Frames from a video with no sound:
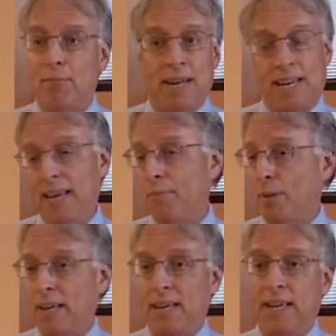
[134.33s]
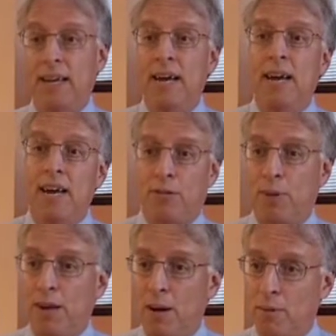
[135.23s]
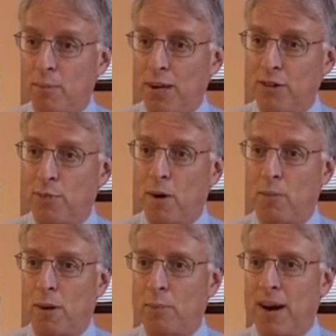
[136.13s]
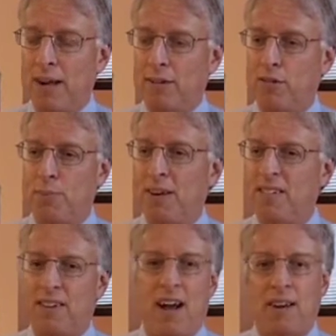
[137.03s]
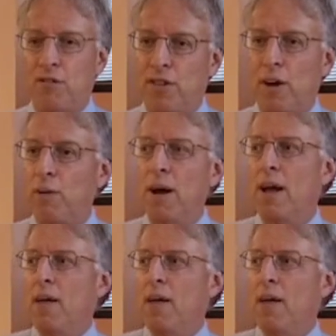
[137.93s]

Medicaid planning has become the biggest part of my practice, but it's not as though